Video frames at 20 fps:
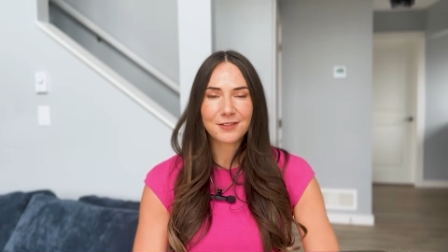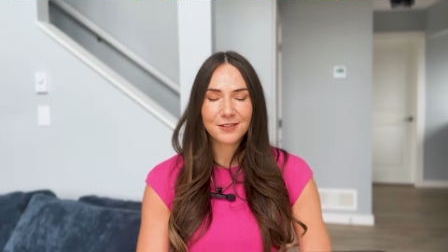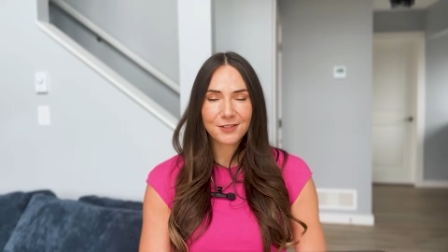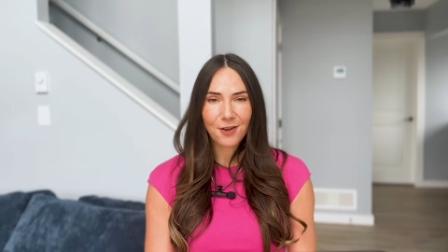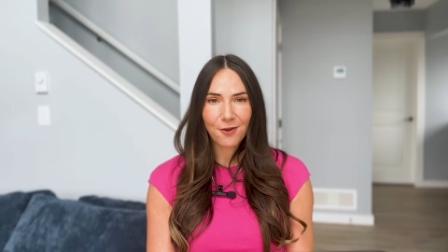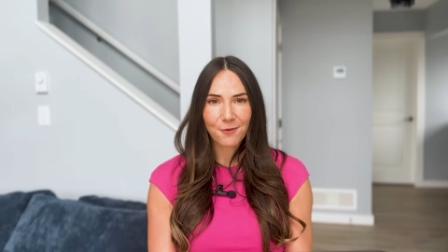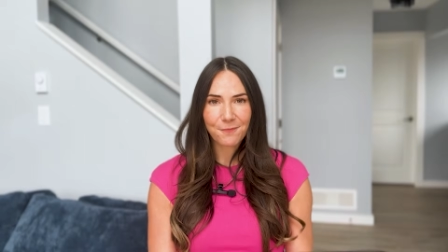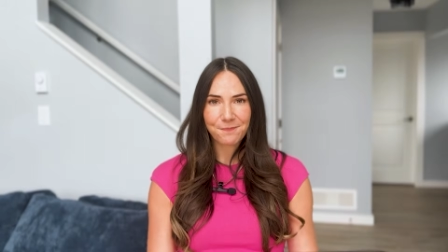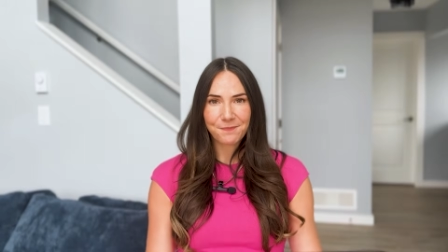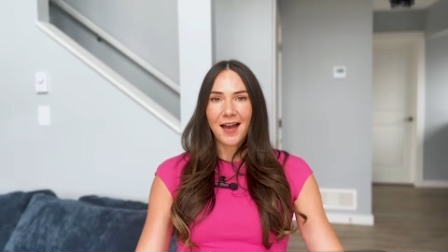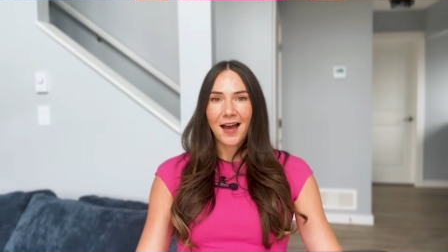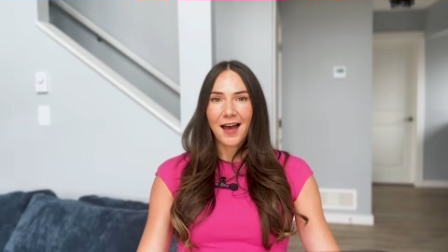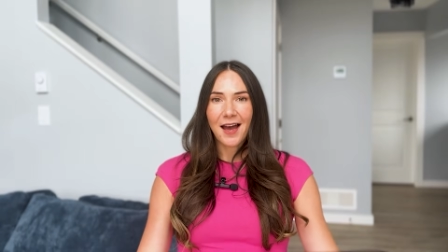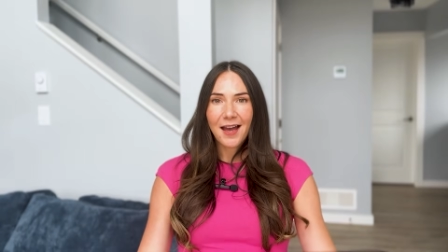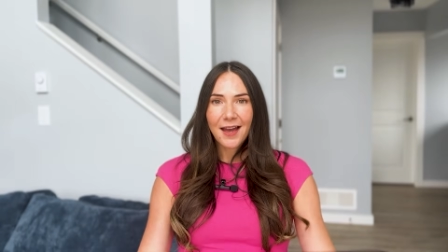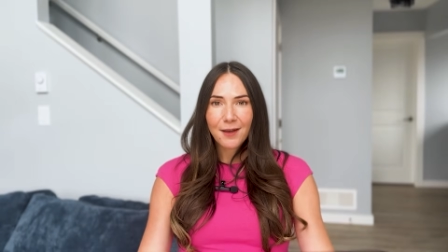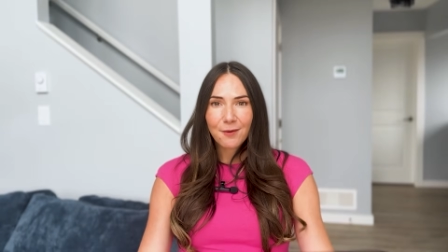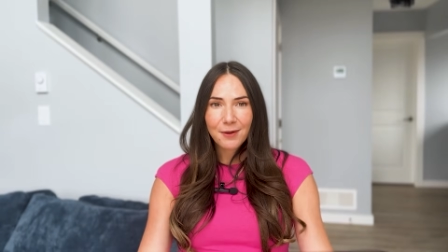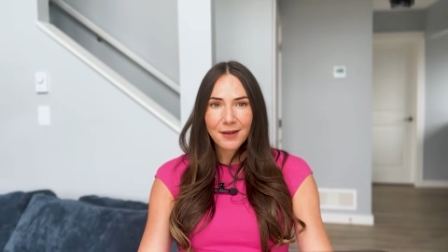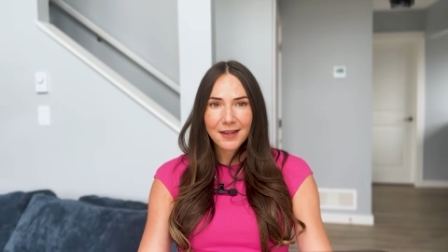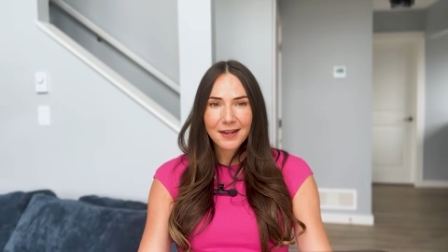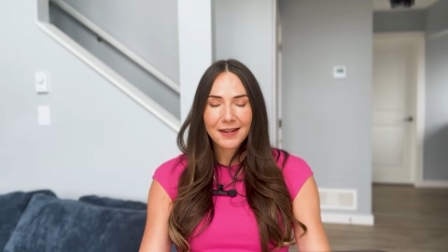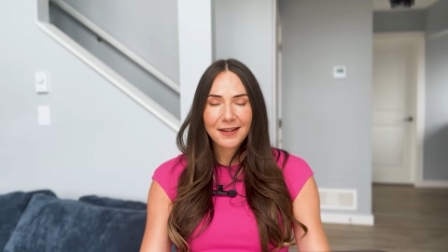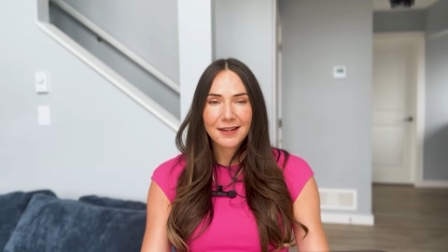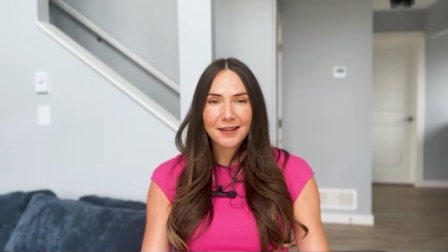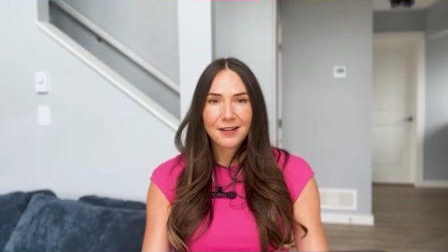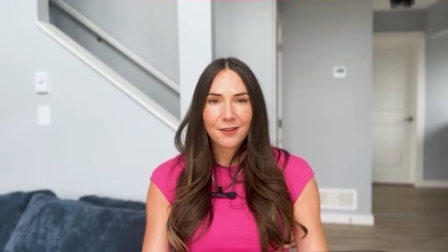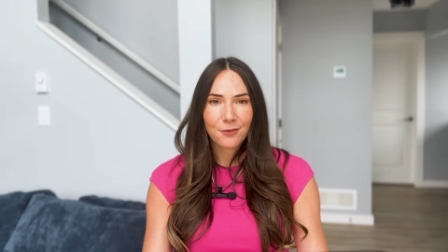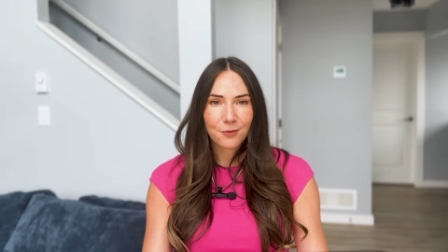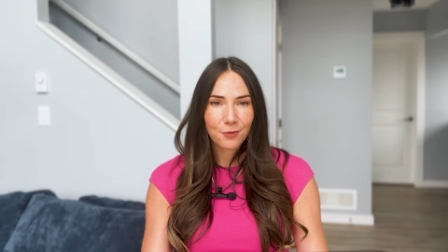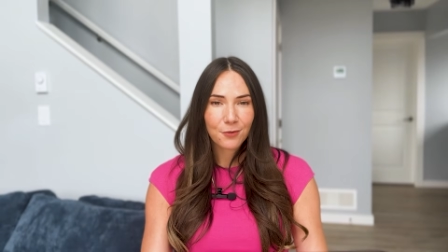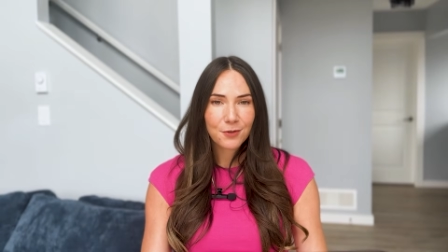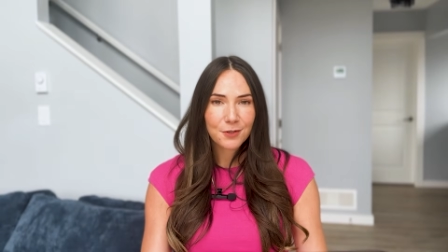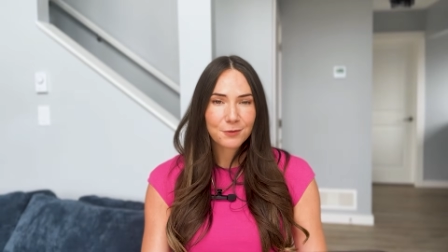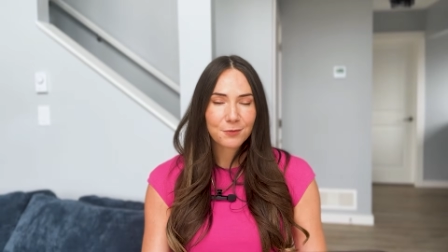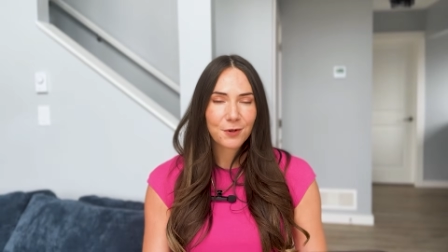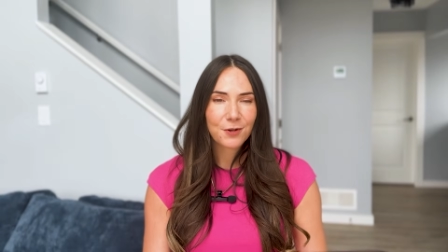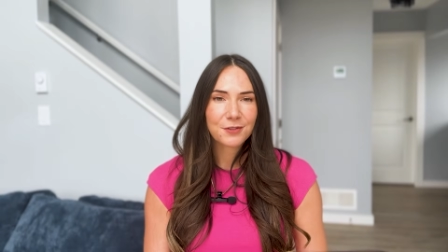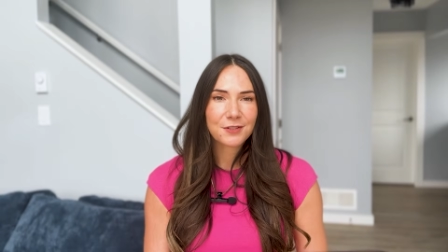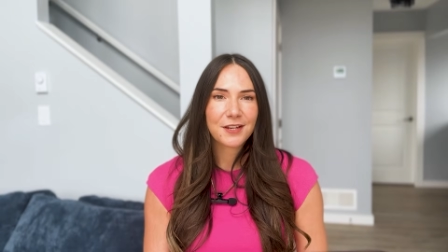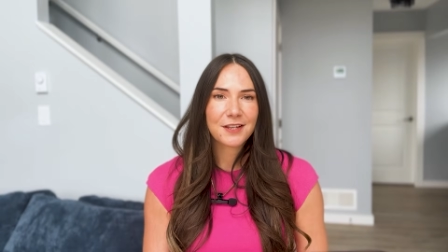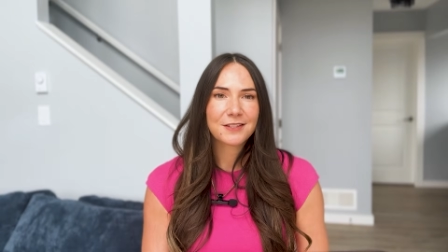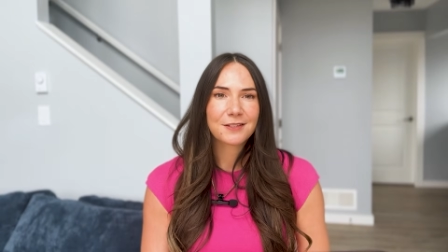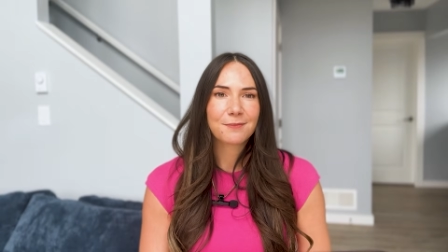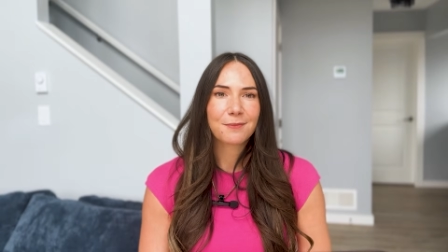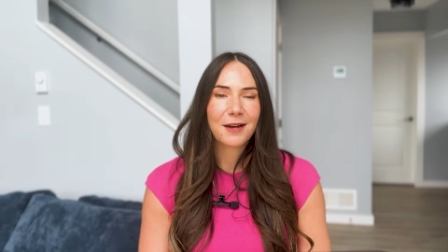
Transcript: So I went through this process